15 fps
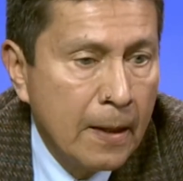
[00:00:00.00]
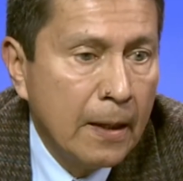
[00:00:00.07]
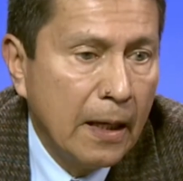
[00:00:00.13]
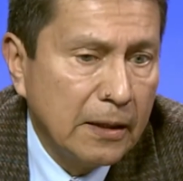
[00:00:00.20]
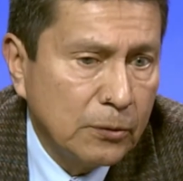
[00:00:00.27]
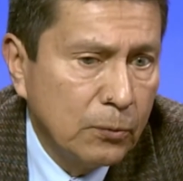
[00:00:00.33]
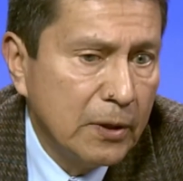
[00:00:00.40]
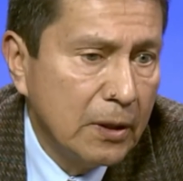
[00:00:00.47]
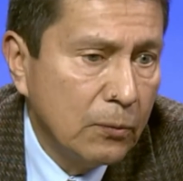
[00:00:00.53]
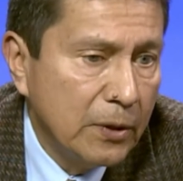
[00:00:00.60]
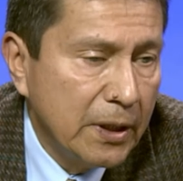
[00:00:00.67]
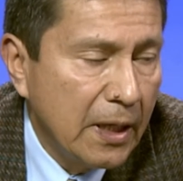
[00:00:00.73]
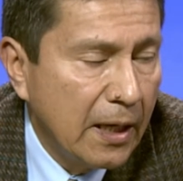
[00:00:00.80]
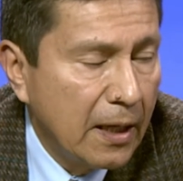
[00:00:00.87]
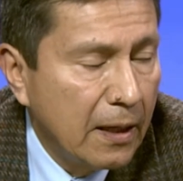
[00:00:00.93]
As well, we
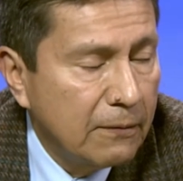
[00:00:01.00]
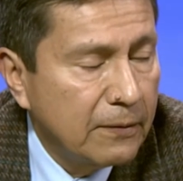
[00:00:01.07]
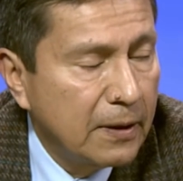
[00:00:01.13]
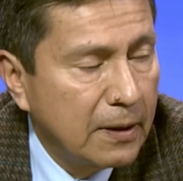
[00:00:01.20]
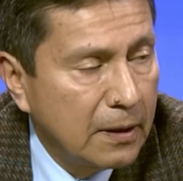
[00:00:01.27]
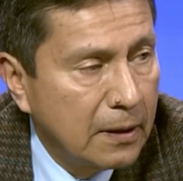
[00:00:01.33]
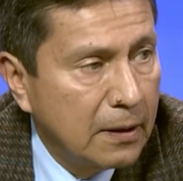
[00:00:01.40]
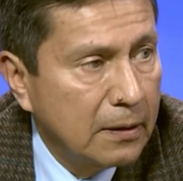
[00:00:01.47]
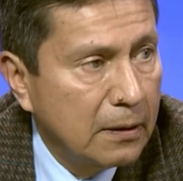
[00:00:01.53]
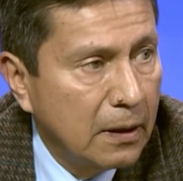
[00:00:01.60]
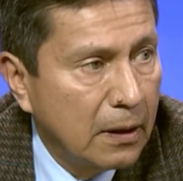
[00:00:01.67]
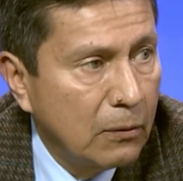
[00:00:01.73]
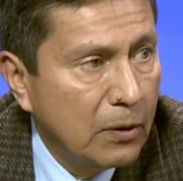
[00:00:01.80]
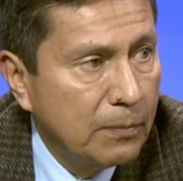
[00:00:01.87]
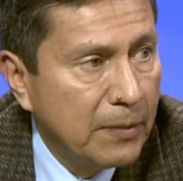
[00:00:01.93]
have
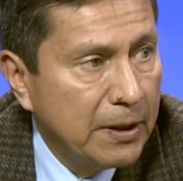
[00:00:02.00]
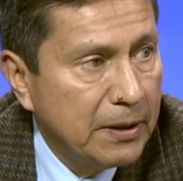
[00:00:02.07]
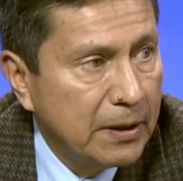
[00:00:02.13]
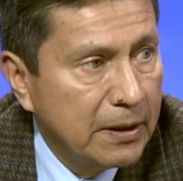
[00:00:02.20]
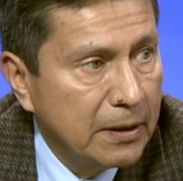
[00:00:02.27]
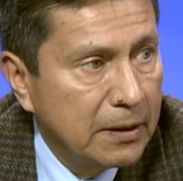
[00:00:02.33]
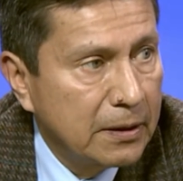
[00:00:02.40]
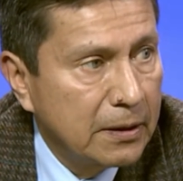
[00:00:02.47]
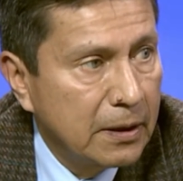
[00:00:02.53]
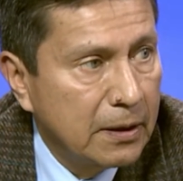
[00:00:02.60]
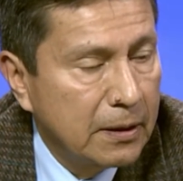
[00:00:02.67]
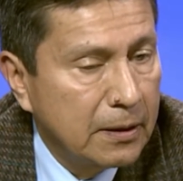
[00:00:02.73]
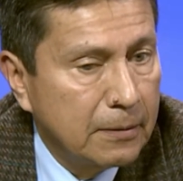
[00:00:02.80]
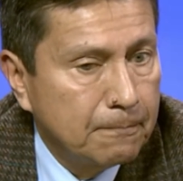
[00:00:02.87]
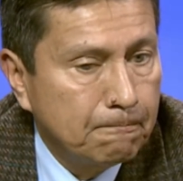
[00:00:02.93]
uh, our Medicare,
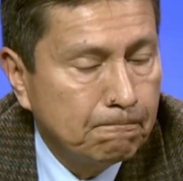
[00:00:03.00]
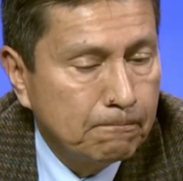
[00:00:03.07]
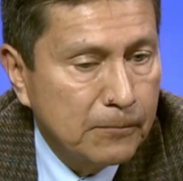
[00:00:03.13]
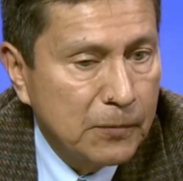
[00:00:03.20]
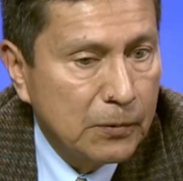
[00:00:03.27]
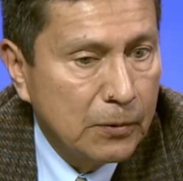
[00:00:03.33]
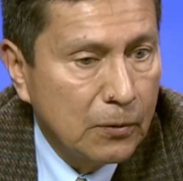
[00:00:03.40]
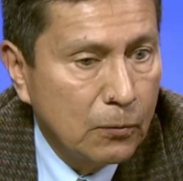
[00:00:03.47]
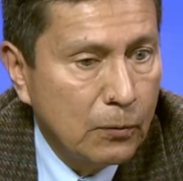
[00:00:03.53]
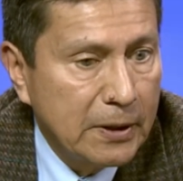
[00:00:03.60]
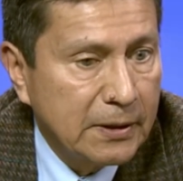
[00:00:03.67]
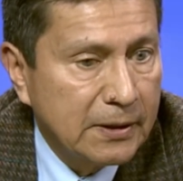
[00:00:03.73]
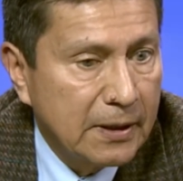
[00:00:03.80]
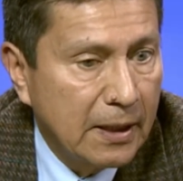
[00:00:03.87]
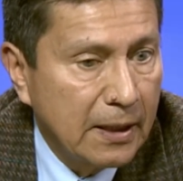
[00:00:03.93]
um, you know,
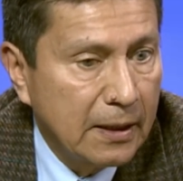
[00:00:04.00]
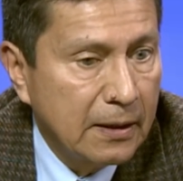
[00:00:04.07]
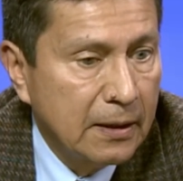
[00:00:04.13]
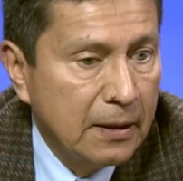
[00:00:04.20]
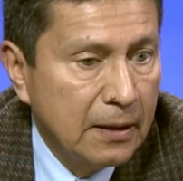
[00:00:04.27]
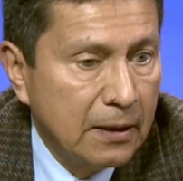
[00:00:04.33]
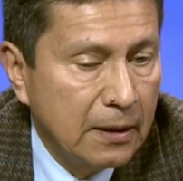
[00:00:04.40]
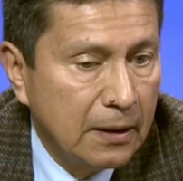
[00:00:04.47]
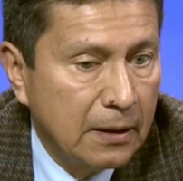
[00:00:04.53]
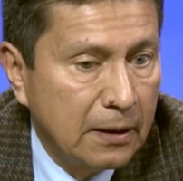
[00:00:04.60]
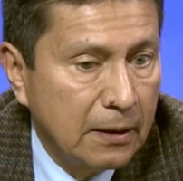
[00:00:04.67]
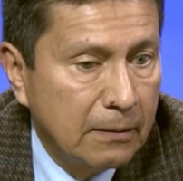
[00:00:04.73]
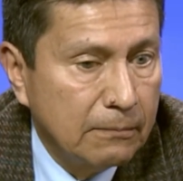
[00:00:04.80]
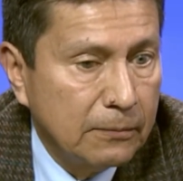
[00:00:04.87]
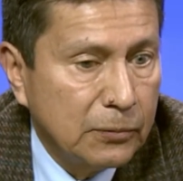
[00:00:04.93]
website
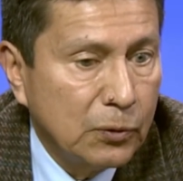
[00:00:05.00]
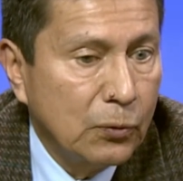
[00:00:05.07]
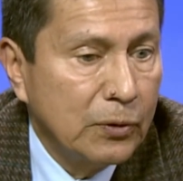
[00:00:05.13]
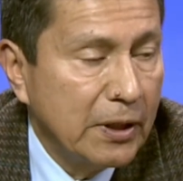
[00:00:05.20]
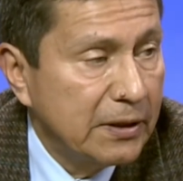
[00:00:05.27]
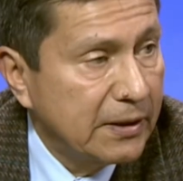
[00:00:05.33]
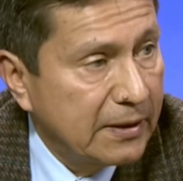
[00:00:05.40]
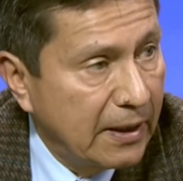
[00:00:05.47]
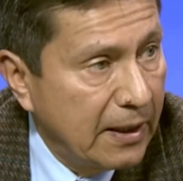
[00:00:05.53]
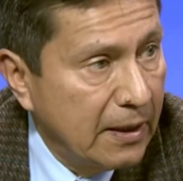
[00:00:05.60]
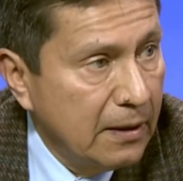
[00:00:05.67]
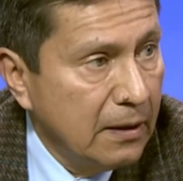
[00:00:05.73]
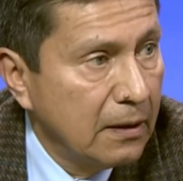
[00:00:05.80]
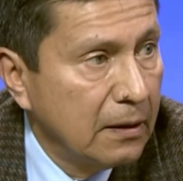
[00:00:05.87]
um, through the state.